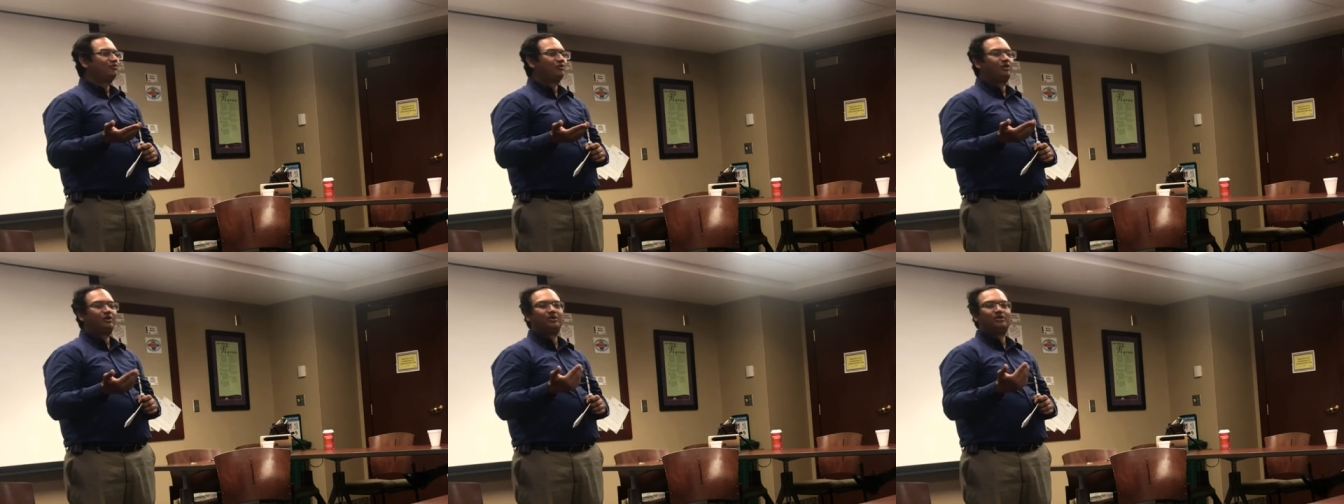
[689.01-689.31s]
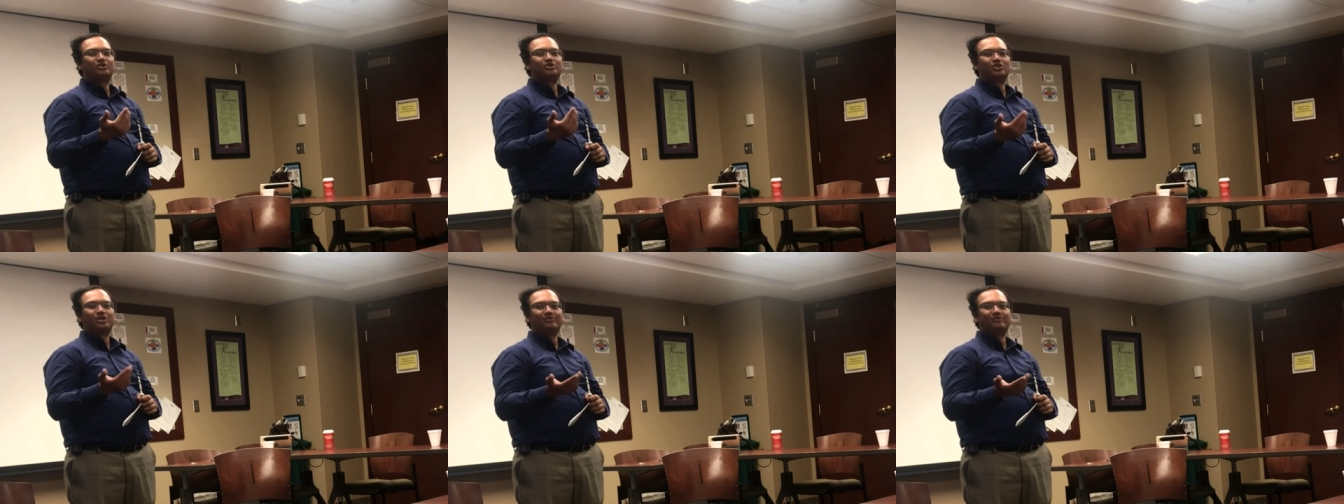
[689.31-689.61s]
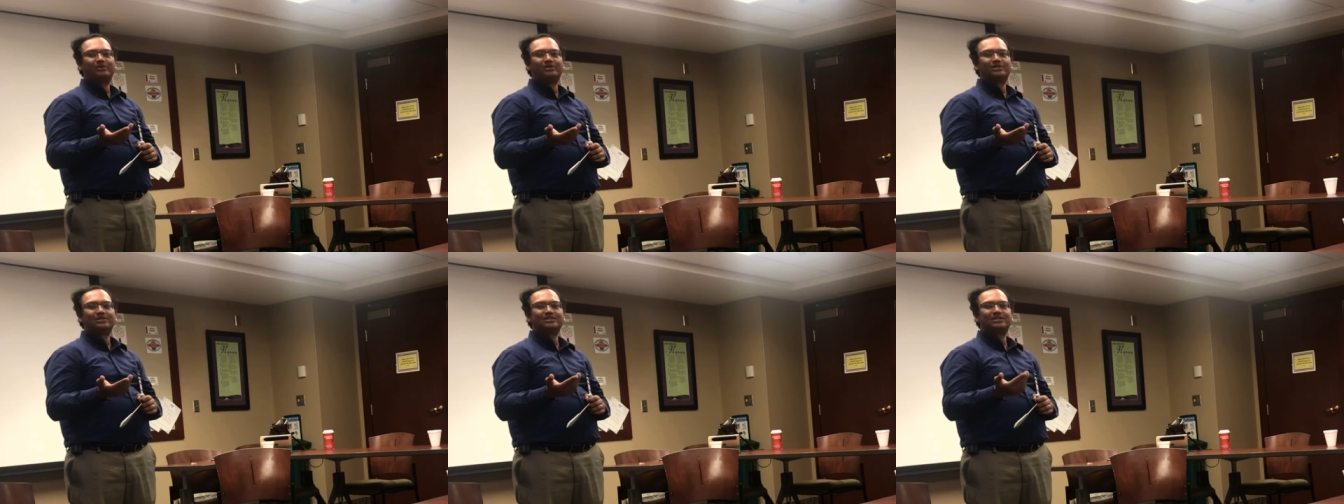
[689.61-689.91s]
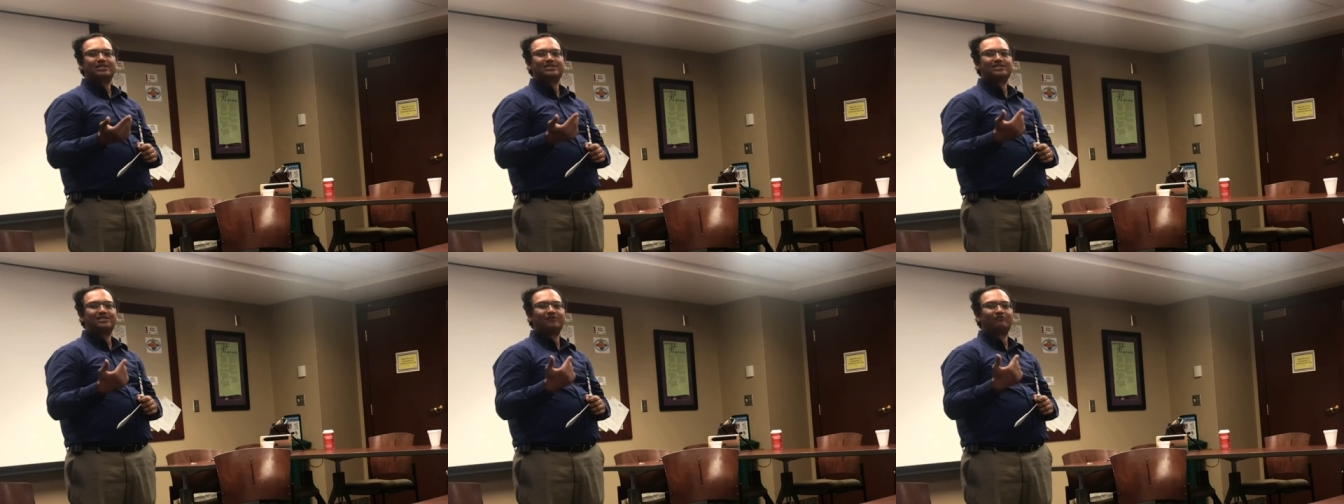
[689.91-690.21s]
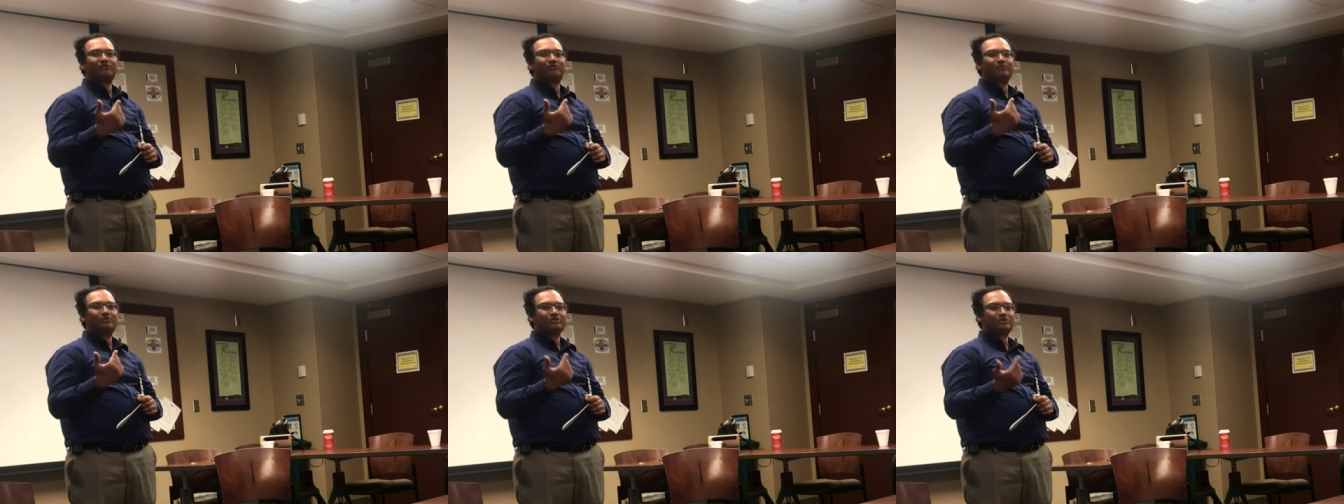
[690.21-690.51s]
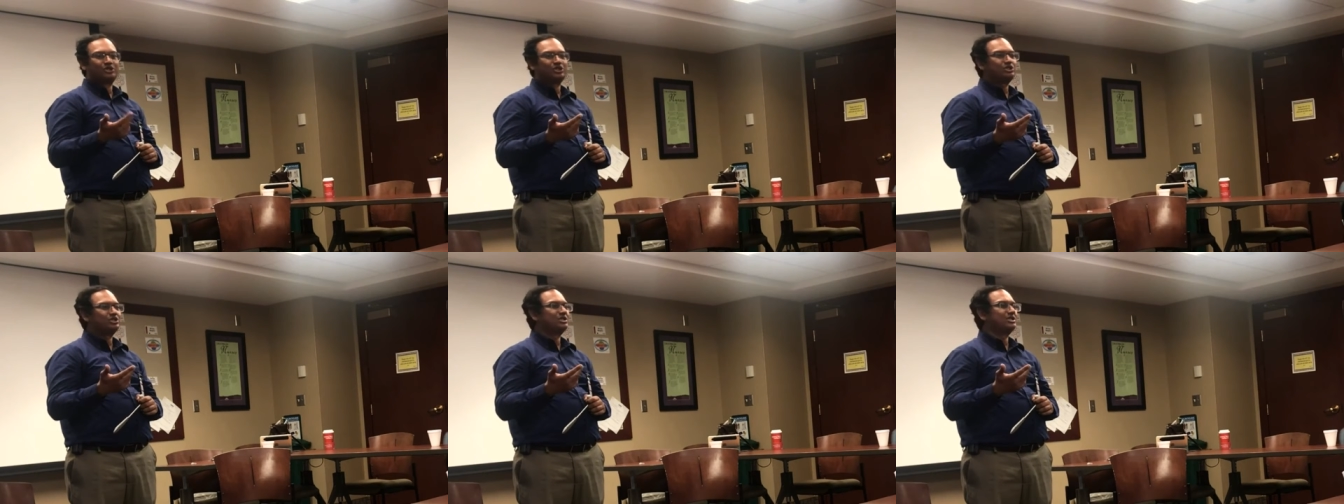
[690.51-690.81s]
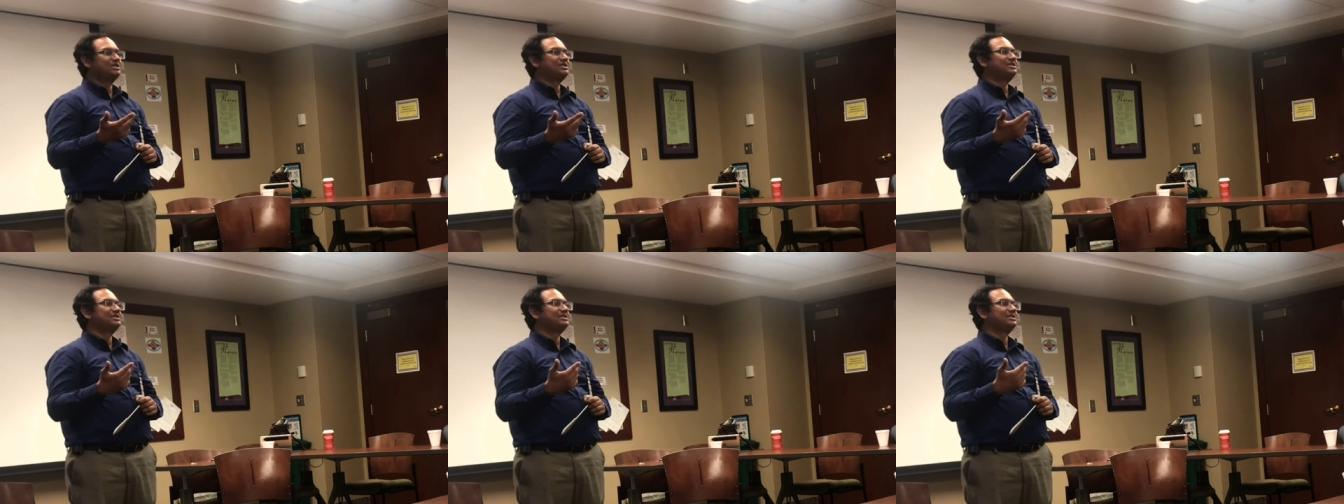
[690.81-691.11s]
for tremors, testing for
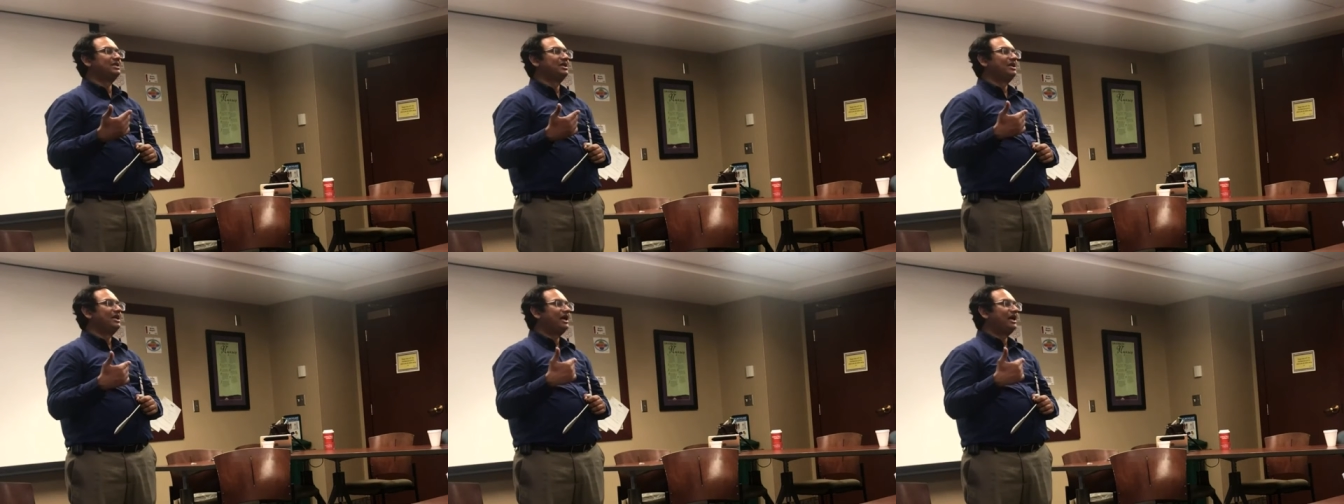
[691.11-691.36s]
positions,